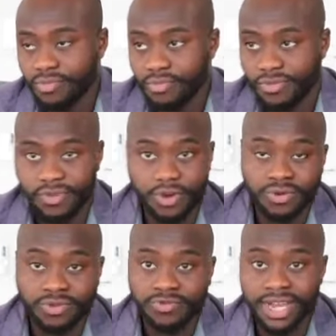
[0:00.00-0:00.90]
we've got
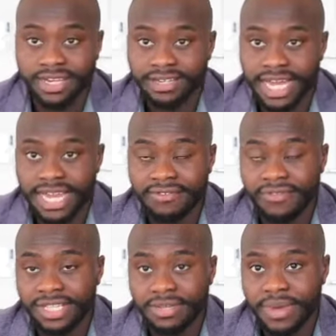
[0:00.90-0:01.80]
bills, rent and
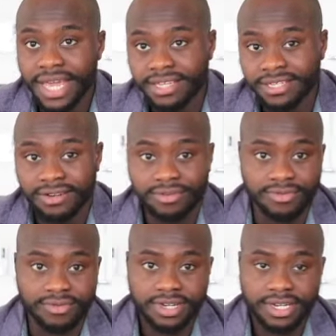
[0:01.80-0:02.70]
everything to pay,
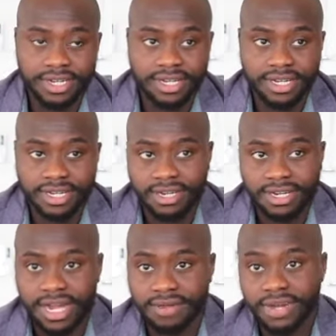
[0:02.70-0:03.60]
so
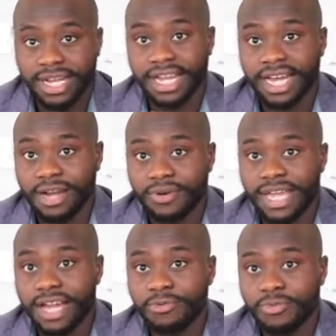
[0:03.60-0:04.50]
I'm not gonna lie, I want
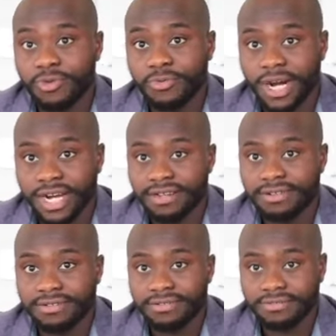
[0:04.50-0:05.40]
to help you, but
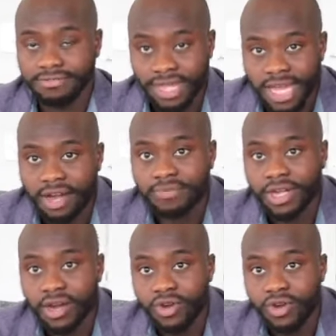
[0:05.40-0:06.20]
it comes at a